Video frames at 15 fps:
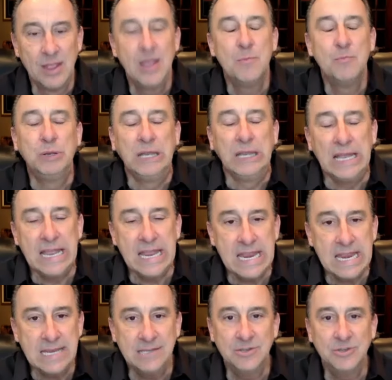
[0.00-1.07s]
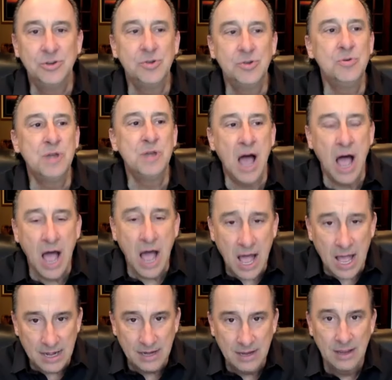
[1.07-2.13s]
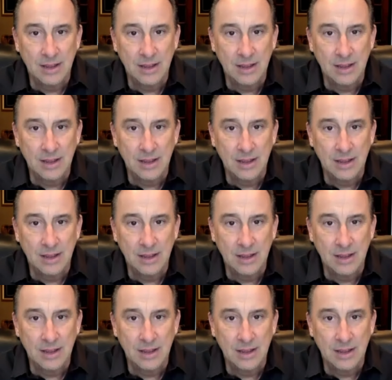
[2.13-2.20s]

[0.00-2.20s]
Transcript: Please do not